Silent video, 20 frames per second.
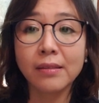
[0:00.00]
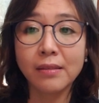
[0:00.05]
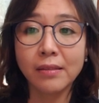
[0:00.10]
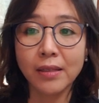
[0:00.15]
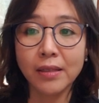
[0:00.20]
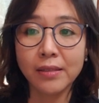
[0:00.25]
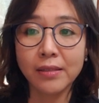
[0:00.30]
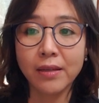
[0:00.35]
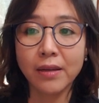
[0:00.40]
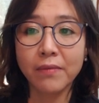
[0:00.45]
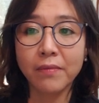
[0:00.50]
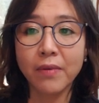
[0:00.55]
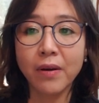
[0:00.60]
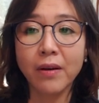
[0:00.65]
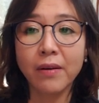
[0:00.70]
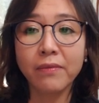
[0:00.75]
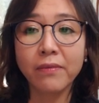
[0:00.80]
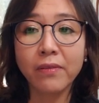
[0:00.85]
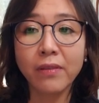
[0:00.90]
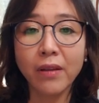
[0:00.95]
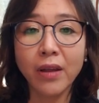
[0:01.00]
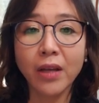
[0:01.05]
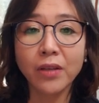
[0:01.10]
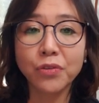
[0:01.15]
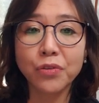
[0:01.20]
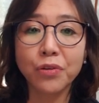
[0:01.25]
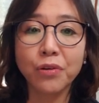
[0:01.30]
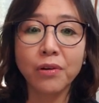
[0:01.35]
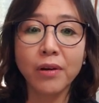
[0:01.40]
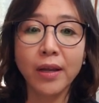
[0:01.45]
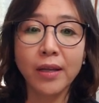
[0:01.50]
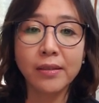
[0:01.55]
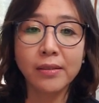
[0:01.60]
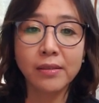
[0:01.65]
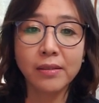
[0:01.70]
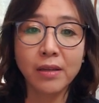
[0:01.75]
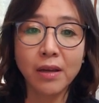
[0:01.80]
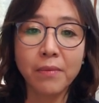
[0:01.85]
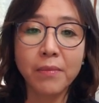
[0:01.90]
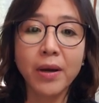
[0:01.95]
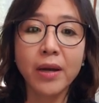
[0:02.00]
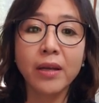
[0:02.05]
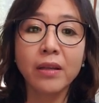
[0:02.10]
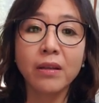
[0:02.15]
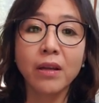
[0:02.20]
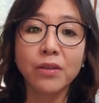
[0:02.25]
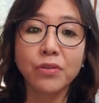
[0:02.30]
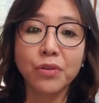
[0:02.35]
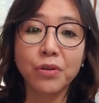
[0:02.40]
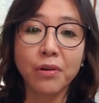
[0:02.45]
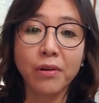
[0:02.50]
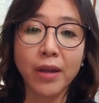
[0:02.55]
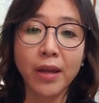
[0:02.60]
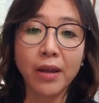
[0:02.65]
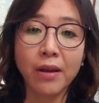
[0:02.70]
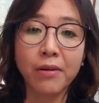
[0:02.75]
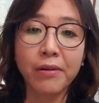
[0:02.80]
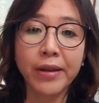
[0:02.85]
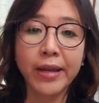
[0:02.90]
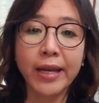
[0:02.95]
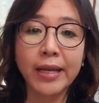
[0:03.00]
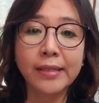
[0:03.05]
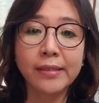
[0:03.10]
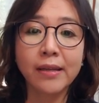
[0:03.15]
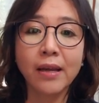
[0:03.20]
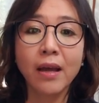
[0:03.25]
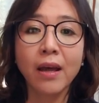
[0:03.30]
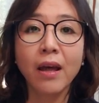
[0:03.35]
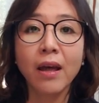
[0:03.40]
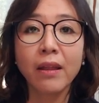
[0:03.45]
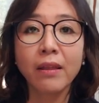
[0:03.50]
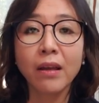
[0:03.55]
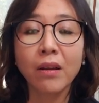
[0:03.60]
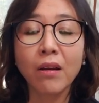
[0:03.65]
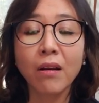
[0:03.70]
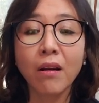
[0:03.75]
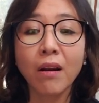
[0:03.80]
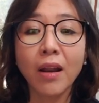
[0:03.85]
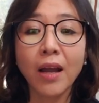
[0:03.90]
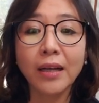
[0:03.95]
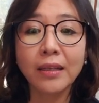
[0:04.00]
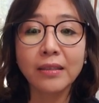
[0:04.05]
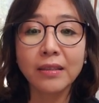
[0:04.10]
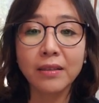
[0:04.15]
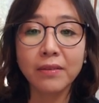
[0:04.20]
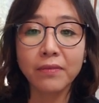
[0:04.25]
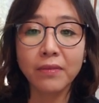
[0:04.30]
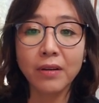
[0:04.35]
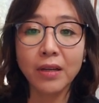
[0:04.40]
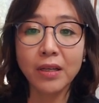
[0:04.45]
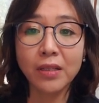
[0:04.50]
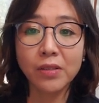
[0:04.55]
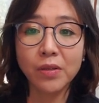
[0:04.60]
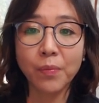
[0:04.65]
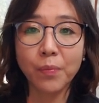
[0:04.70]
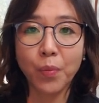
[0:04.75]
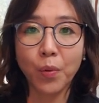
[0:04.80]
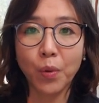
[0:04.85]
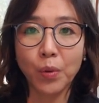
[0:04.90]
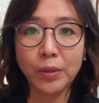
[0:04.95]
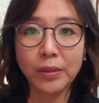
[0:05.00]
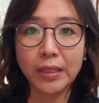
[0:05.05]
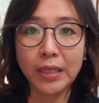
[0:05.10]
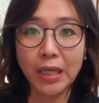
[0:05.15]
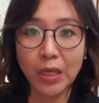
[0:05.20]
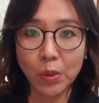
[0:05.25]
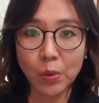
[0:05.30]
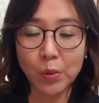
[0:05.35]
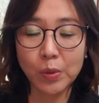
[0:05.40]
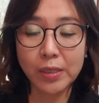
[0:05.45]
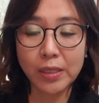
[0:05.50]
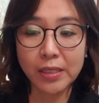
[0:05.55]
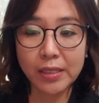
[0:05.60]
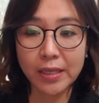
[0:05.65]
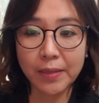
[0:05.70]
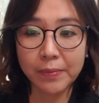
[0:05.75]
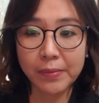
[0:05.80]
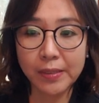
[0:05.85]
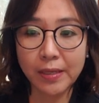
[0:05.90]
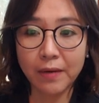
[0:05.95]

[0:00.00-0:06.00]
system of natural and semi-natural areas that collectively support ecosystem